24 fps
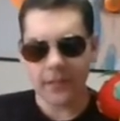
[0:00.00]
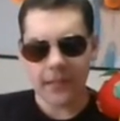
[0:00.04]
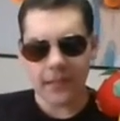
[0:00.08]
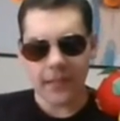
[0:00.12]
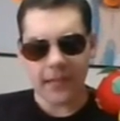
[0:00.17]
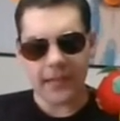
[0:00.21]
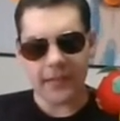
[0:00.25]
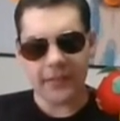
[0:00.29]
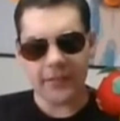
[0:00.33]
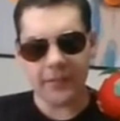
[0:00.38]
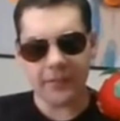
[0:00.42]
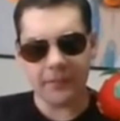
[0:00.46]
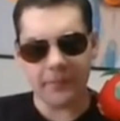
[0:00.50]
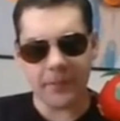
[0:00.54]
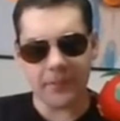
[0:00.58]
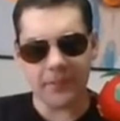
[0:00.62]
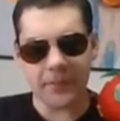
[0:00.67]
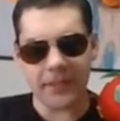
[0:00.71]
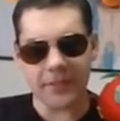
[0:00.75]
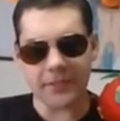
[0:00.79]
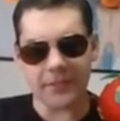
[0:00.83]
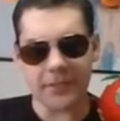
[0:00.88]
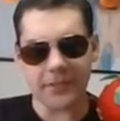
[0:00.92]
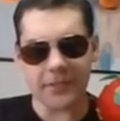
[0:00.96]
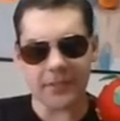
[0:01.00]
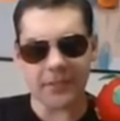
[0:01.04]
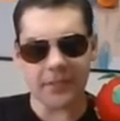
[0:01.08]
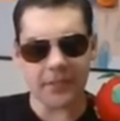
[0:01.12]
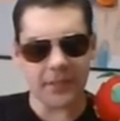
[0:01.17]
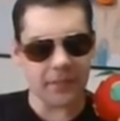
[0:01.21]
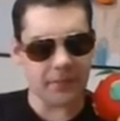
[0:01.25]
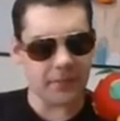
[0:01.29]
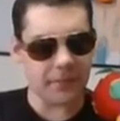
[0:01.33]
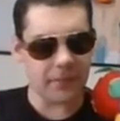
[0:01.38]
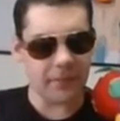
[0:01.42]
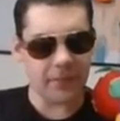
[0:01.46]
I do have my mouse though. You
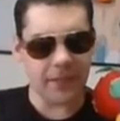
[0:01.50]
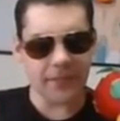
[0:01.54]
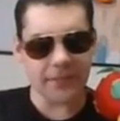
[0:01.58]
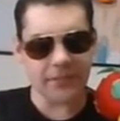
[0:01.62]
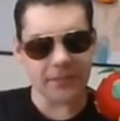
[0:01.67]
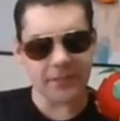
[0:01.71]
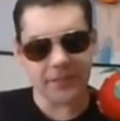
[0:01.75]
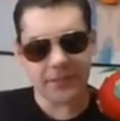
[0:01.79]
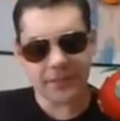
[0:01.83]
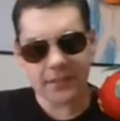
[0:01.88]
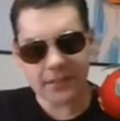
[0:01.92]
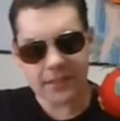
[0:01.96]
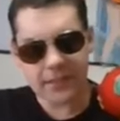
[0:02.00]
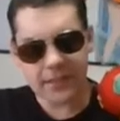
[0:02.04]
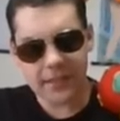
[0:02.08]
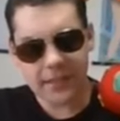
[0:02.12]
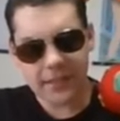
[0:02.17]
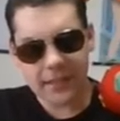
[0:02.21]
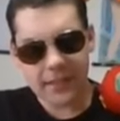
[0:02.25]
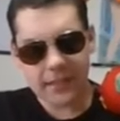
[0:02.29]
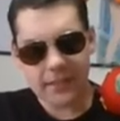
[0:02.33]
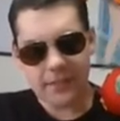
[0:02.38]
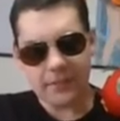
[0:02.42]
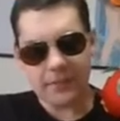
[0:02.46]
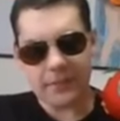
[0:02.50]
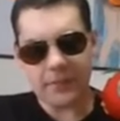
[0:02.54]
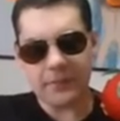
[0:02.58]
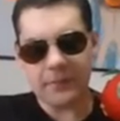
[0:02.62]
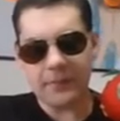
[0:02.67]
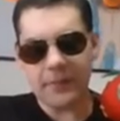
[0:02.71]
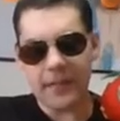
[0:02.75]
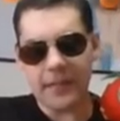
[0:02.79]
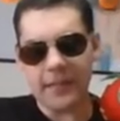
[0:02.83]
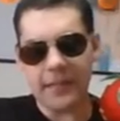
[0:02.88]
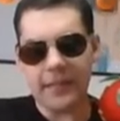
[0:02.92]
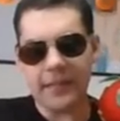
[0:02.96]
like my mouse? With
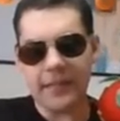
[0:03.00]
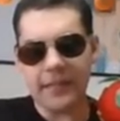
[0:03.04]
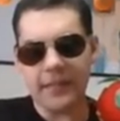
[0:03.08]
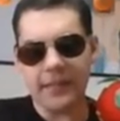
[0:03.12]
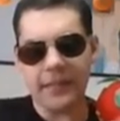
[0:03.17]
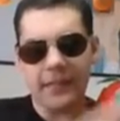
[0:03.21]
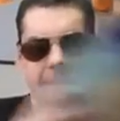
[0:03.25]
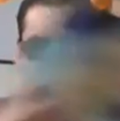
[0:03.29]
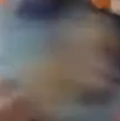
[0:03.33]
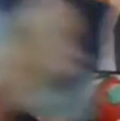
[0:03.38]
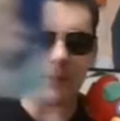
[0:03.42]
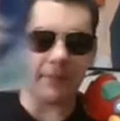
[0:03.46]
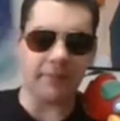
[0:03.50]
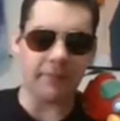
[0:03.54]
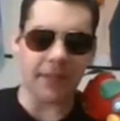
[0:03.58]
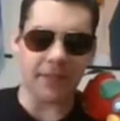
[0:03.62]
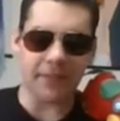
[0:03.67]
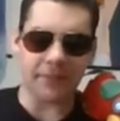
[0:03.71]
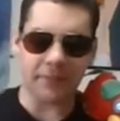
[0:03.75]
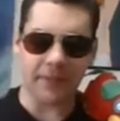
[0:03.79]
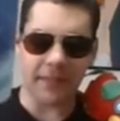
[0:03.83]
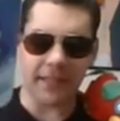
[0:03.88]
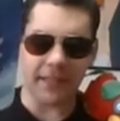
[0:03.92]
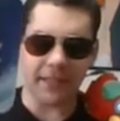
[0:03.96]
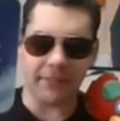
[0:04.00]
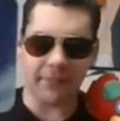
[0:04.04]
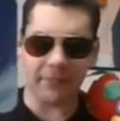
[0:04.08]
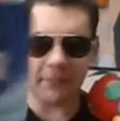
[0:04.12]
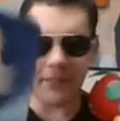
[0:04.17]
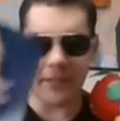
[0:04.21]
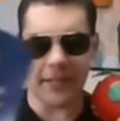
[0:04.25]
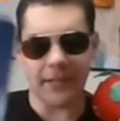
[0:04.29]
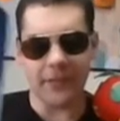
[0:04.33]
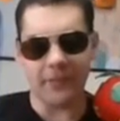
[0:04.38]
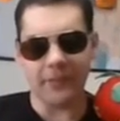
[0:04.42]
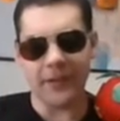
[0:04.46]
my uh, mouse pad,
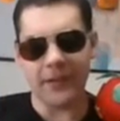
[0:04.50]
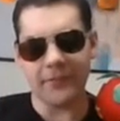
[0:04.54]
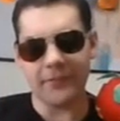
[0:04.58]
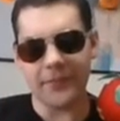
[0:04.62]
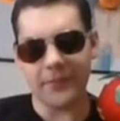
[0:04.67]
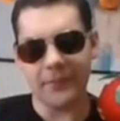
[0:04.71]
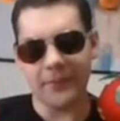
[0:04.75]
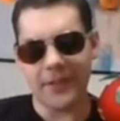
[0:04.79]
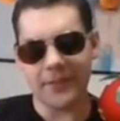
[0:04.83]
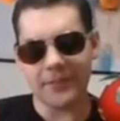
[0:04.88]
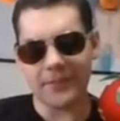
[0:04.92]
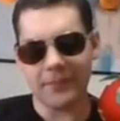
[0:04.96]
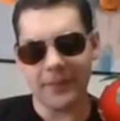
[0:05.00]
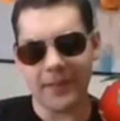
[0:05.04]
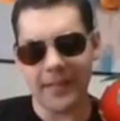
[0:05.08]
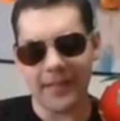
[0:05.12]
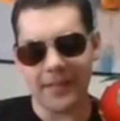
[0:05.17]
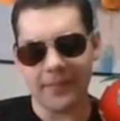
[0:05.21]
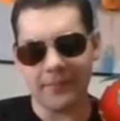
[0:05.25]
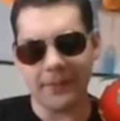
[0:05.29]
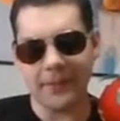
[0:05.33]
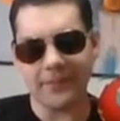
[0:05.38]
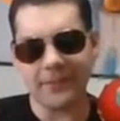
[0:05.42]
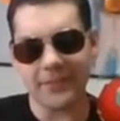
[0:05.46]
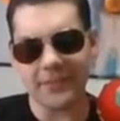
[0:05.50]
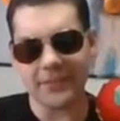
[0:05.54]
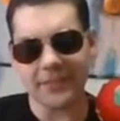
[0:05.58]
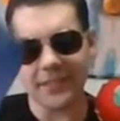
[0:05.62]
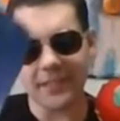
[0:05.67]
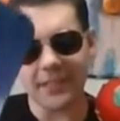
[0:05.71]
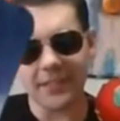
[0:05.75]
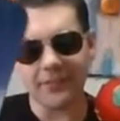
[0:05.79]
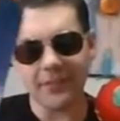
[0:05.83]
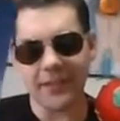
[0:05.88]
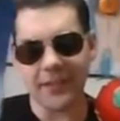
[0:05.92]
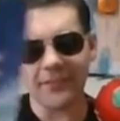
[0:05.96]
my waifu mouse pad, my Rosalina
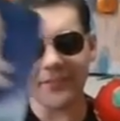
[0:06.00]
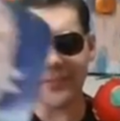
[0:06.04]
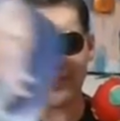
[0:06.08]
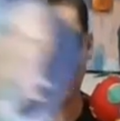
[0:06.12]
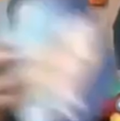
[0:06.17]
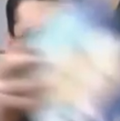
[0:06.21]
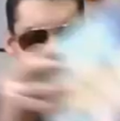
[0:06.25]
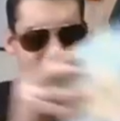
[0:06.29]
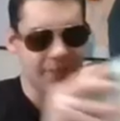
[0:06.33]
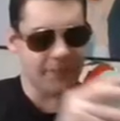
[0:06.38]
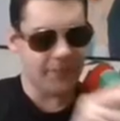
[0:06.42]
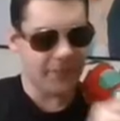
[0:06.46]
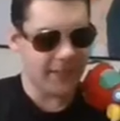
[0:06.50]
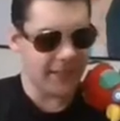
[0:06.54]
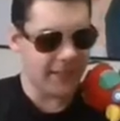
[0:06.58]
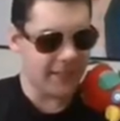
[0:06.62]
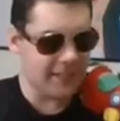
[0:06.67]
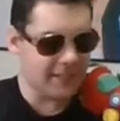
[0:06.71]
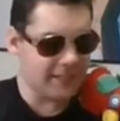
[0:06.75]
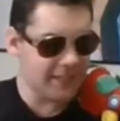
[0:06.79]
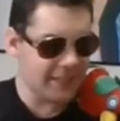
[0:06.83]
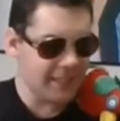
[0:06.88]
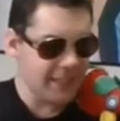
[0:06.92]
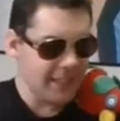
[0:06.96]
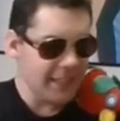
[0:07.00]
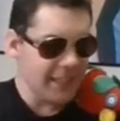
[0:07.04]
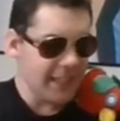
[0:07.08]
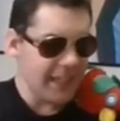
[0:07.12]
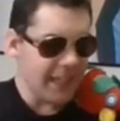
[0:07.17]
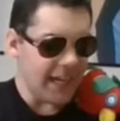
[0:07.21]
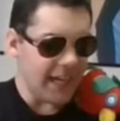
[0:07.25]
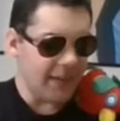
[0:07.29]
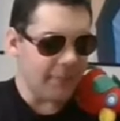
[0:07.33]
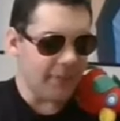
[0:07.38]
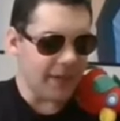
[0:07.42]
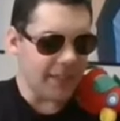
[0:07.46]
waifu mouse pad.
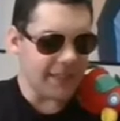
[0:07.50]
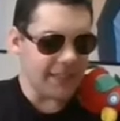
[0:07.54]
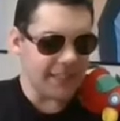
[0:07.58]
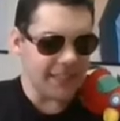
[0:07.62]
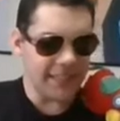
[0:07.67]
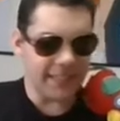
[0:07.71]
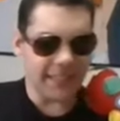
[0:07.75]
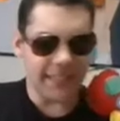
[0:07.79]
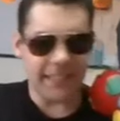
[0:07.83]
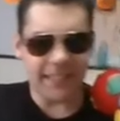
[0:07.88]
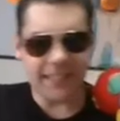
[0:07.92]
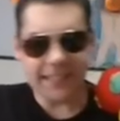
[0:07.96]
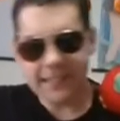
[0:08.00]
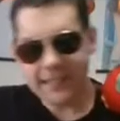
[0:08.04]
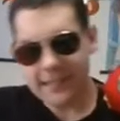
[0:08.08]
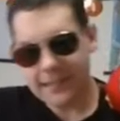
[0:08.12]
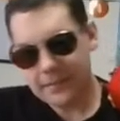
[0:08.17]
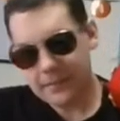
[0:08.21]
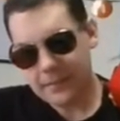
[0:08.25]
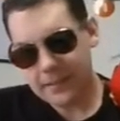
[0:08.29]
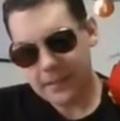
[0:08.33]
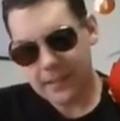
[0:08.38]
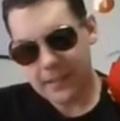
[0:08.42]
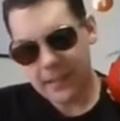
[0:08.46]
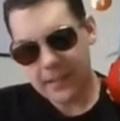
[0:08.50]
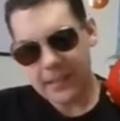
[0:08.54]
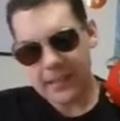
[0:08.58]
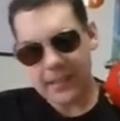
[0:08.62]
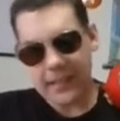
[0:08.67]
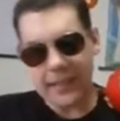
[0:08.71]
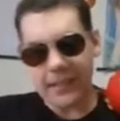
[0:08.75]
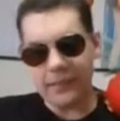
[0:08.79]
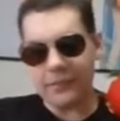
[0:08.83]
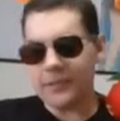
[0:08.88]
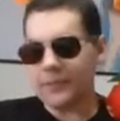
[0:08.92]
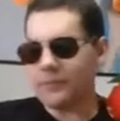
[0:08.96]
I bought this like
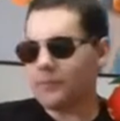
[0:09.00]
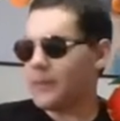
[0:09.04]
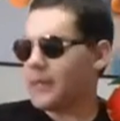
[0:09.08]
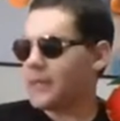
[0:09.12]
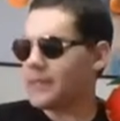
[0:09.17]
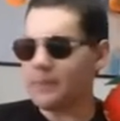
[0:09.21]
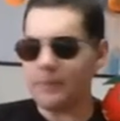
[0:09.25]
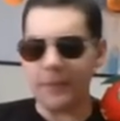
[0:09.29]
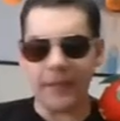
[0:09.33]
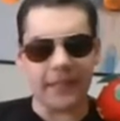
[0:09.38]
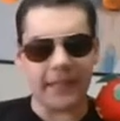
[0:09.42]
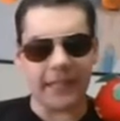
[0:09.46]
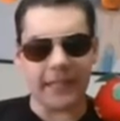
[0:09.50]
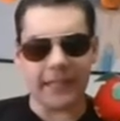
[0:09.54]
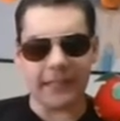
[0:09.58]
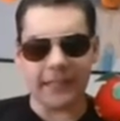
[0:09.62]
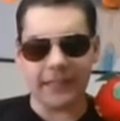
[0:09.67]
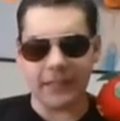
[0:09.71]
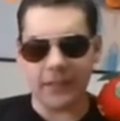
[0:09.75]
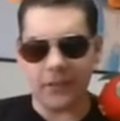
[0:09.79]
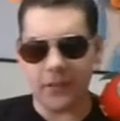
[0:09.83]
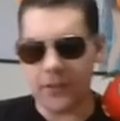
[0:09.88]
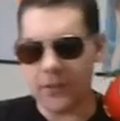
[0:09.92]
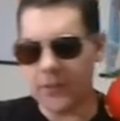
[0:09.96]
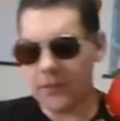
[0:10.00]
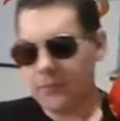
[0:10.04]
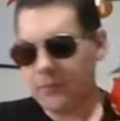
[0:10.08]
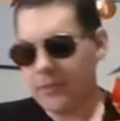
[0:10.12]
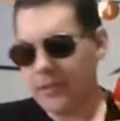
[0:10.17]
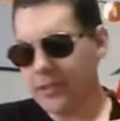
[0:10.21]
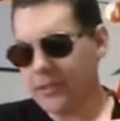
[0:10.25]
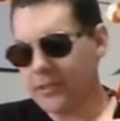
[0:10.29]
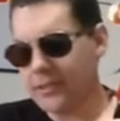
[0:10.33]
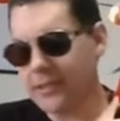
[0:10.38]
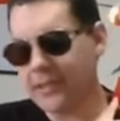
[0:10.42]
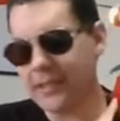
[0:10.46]
it was. It's been like
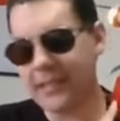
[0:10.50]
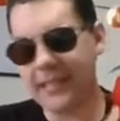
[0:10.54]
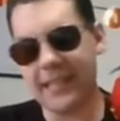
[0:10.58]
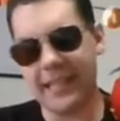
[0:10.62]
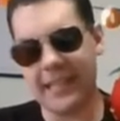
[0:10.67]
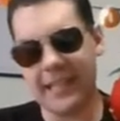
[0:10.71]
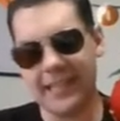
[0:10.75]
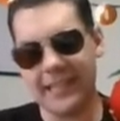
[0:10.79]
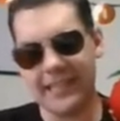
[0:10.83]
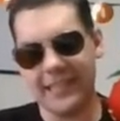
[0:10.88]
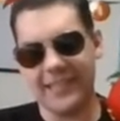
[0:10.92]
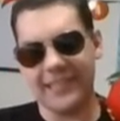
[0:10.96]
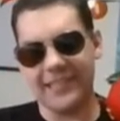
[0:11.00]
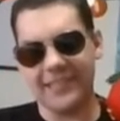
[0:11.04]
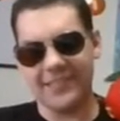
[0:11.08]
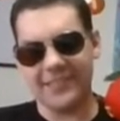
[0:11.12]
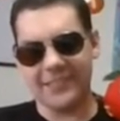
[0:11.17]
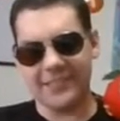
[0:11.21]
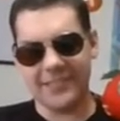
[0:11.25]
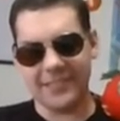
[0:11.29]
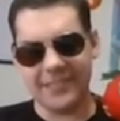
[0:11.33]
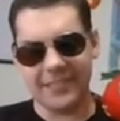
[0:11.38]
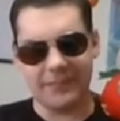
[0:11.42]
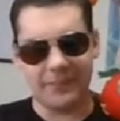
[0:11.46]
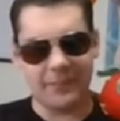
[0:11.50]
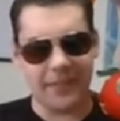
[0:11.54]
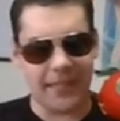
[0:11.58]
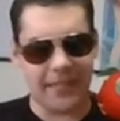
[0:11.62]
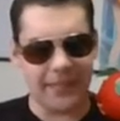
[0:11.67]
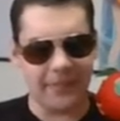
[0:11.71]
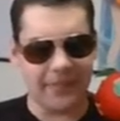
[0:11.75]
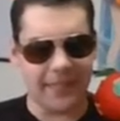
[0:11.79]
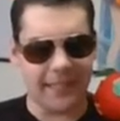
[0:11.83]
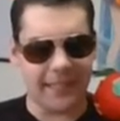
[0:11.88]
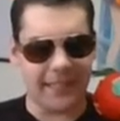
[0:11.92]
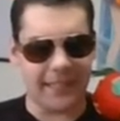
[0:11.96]
almost ten years,
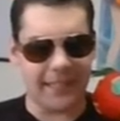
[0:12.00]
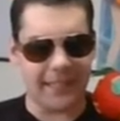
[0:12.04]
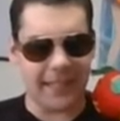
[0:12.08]
maybe.